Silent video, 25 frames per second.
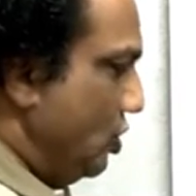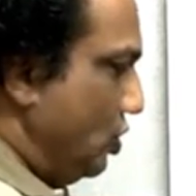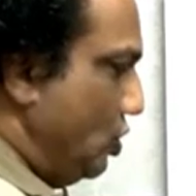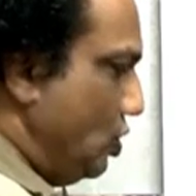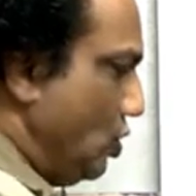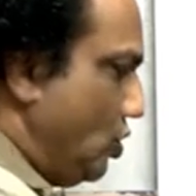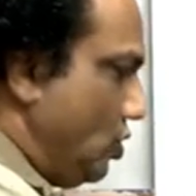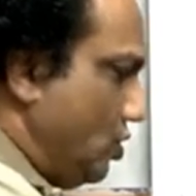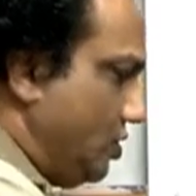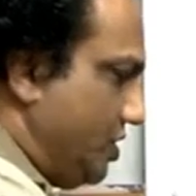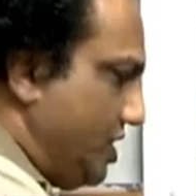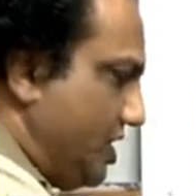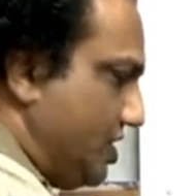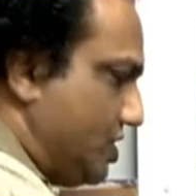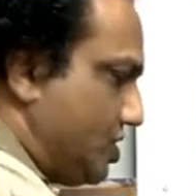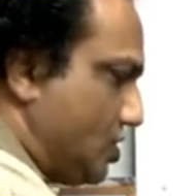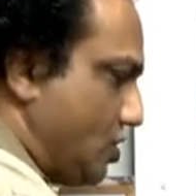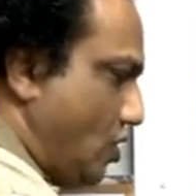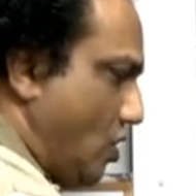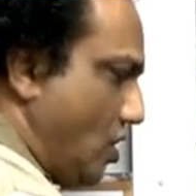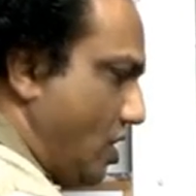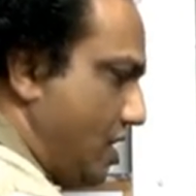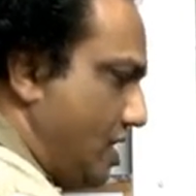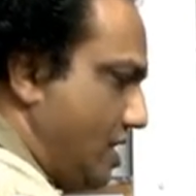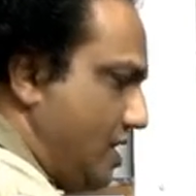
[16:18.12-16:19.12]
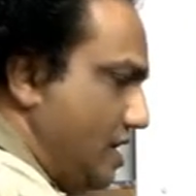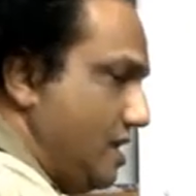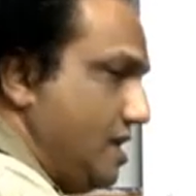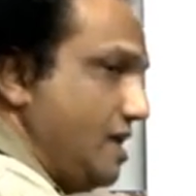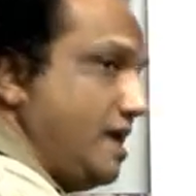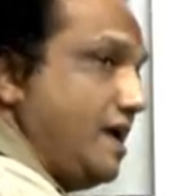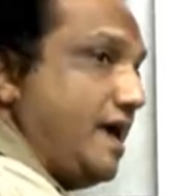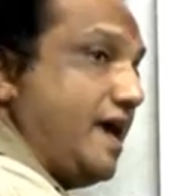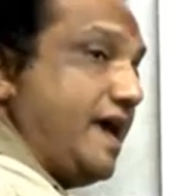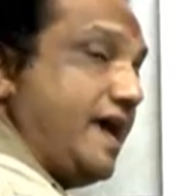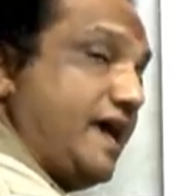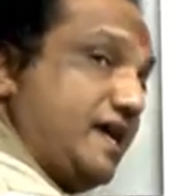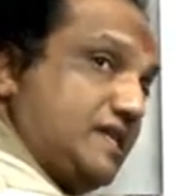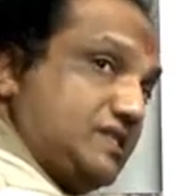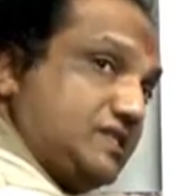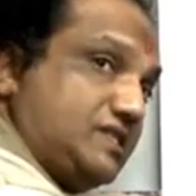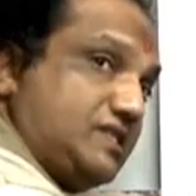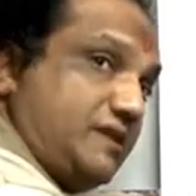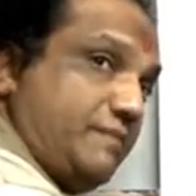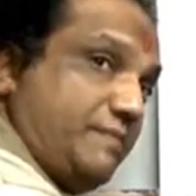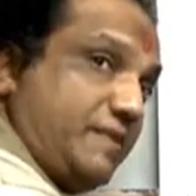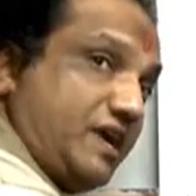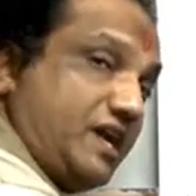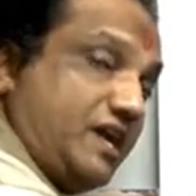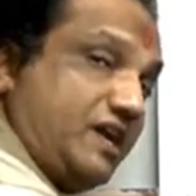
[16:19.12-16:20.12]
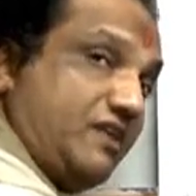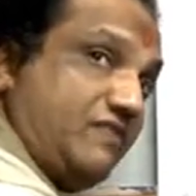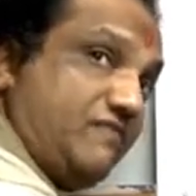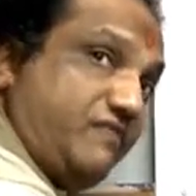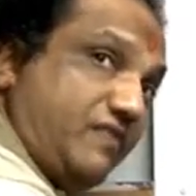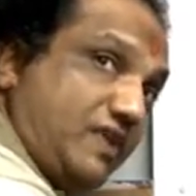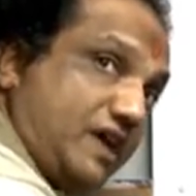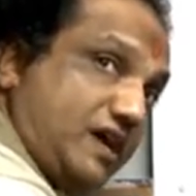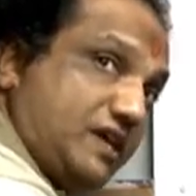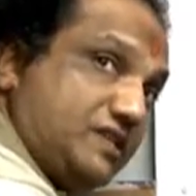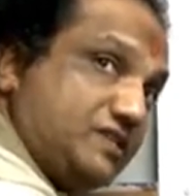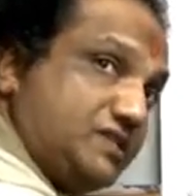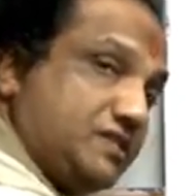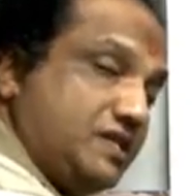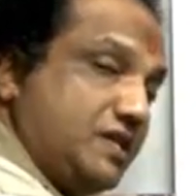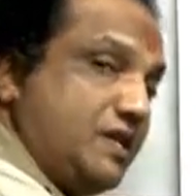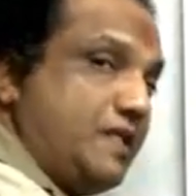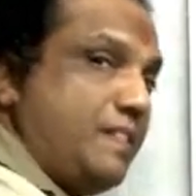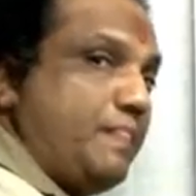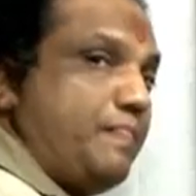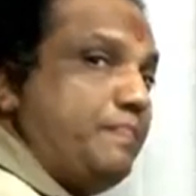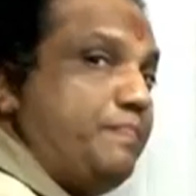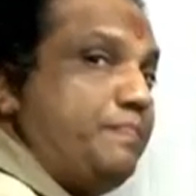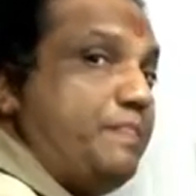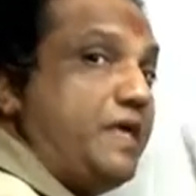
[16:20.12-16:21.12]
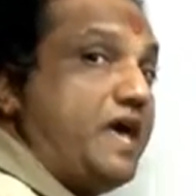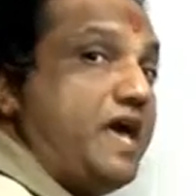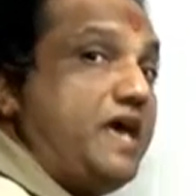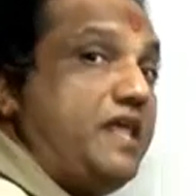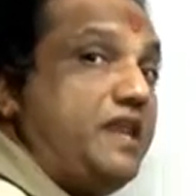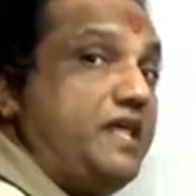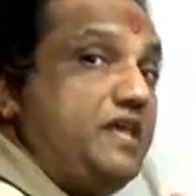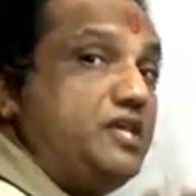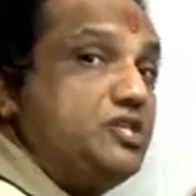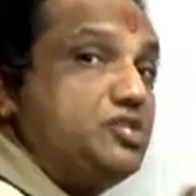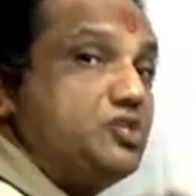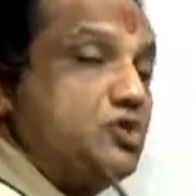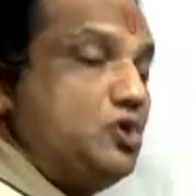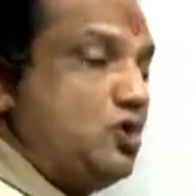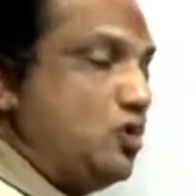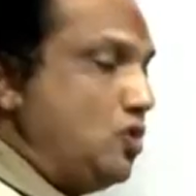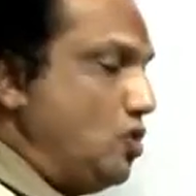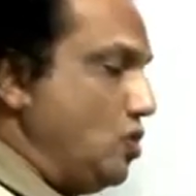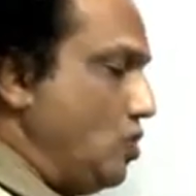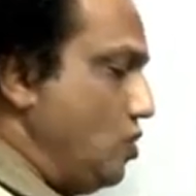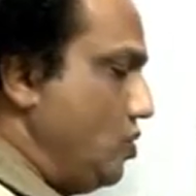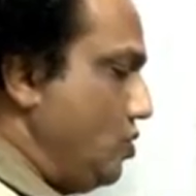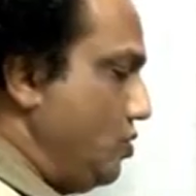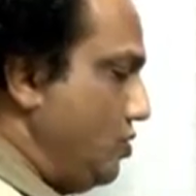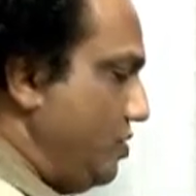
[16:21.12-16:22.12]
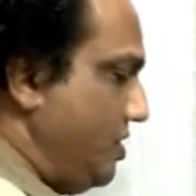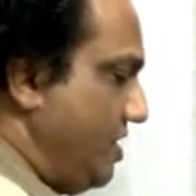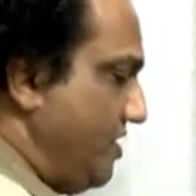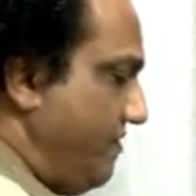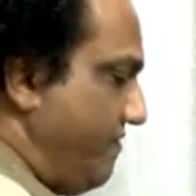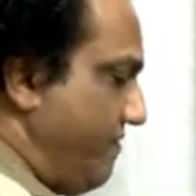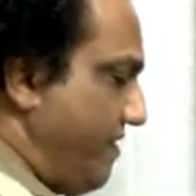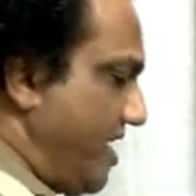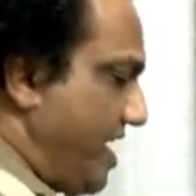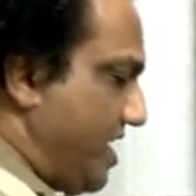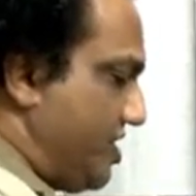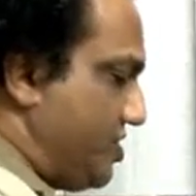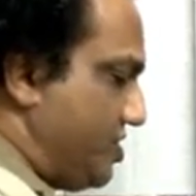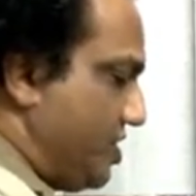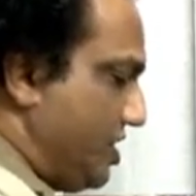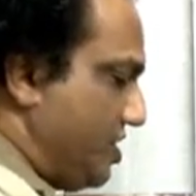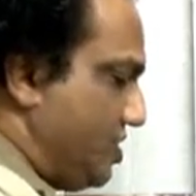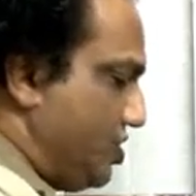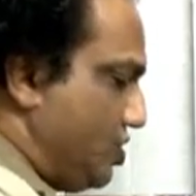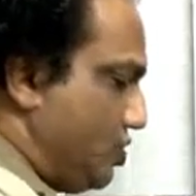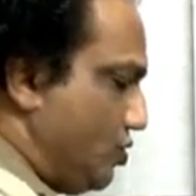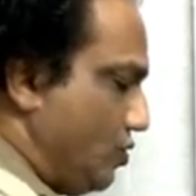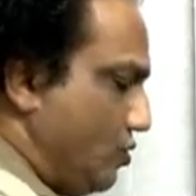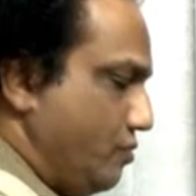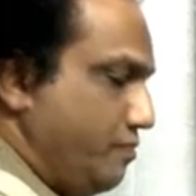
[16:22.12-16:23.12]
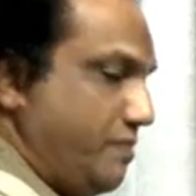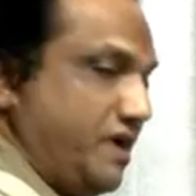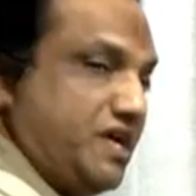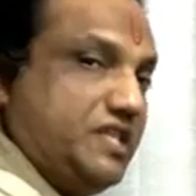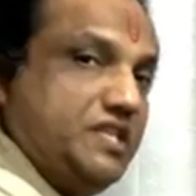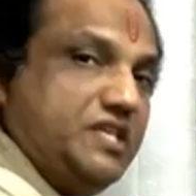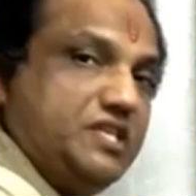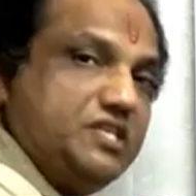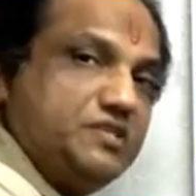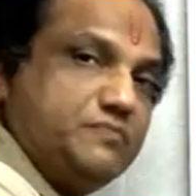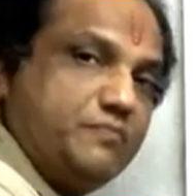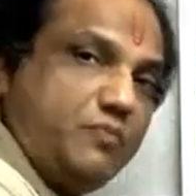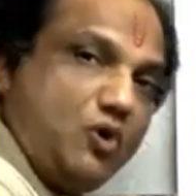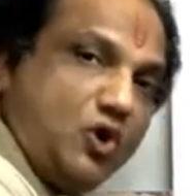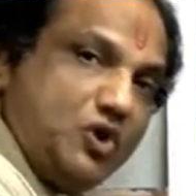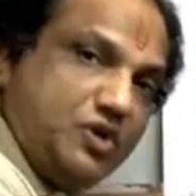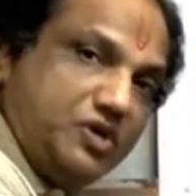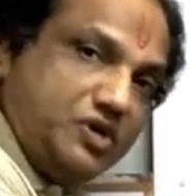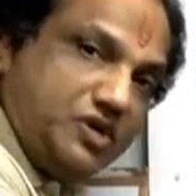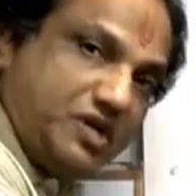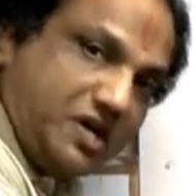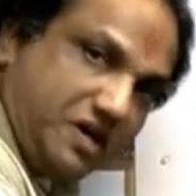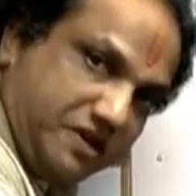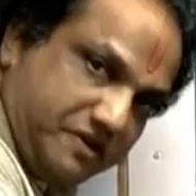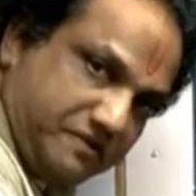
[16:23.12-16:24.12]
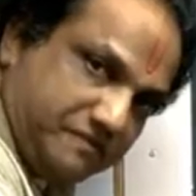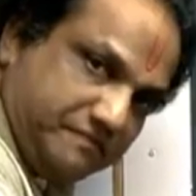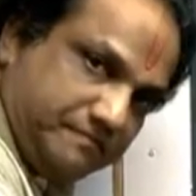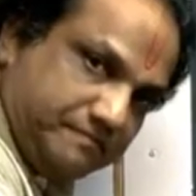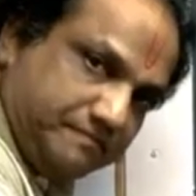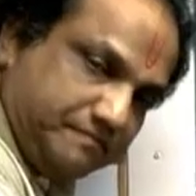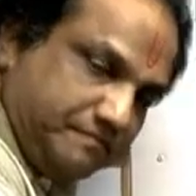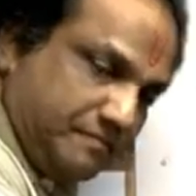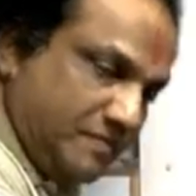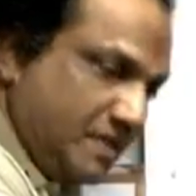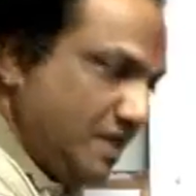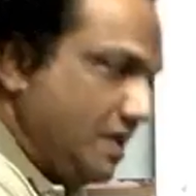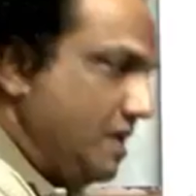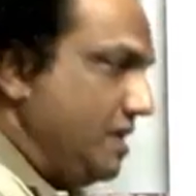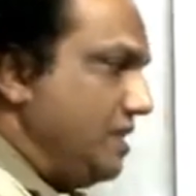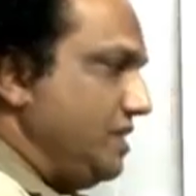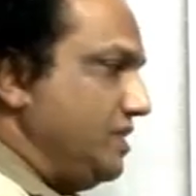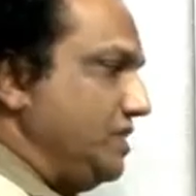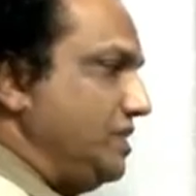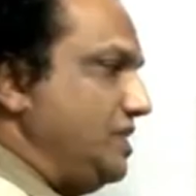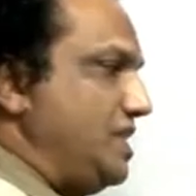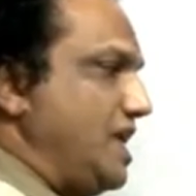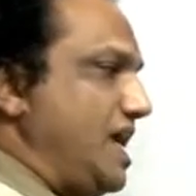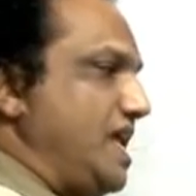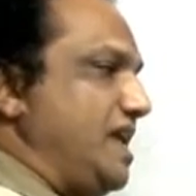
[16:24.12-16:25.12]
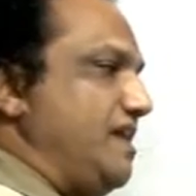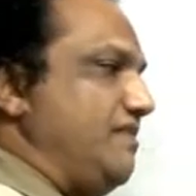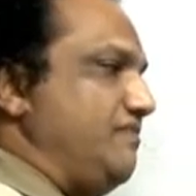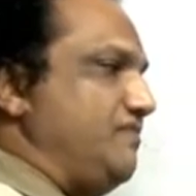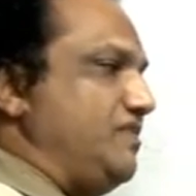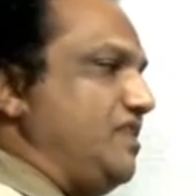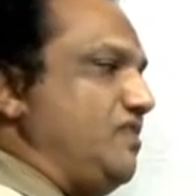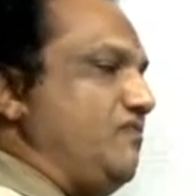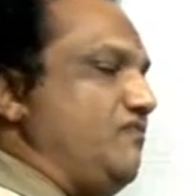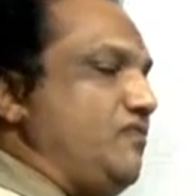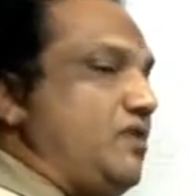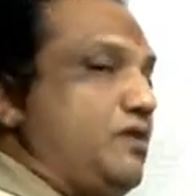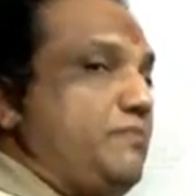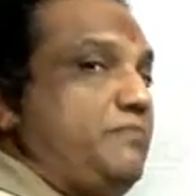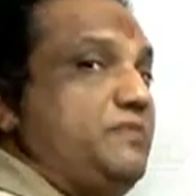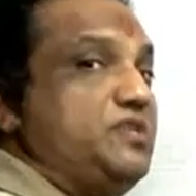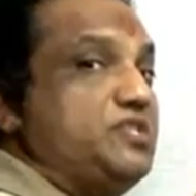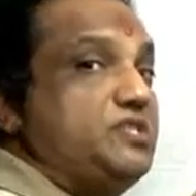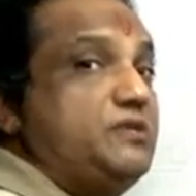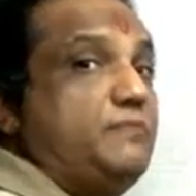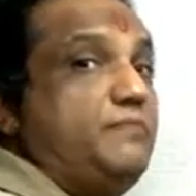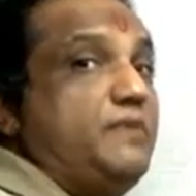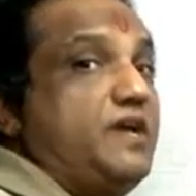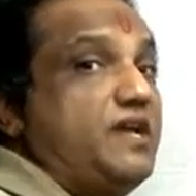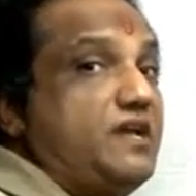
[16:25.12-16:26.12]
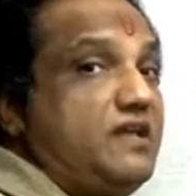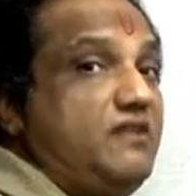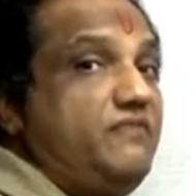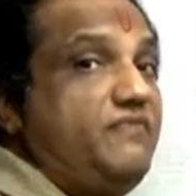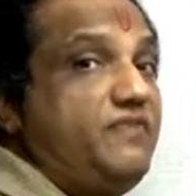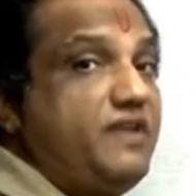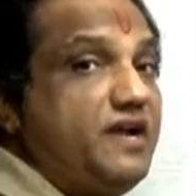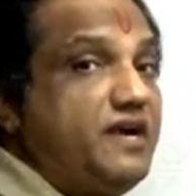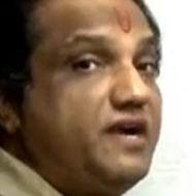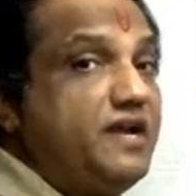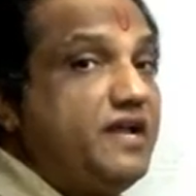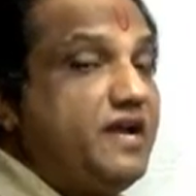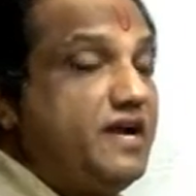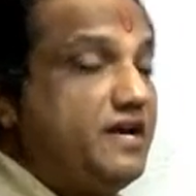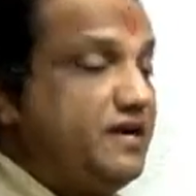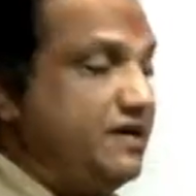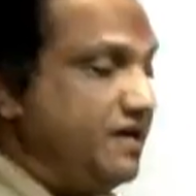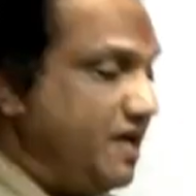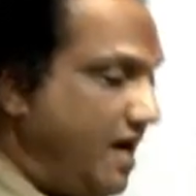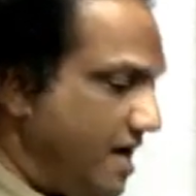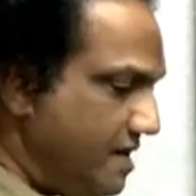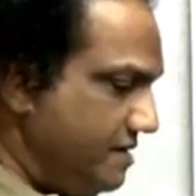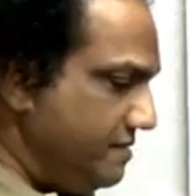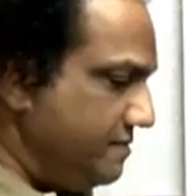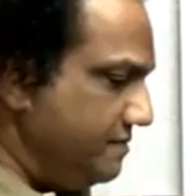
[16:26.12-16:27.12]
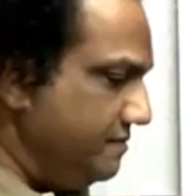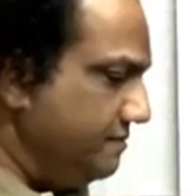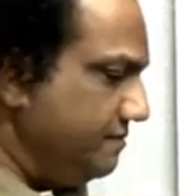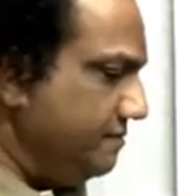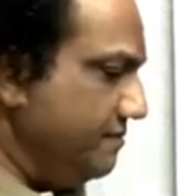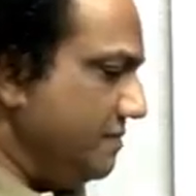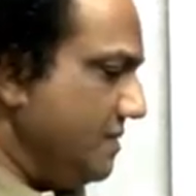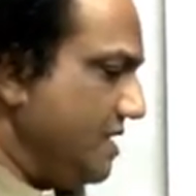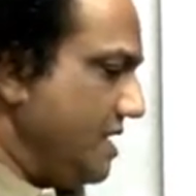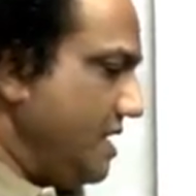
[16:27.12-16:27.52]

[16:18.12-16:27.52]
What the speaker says: Though this coil has some magnetic flux, there is no deflection shown by this pointer. Then after what Mr. Michael Faraday had done,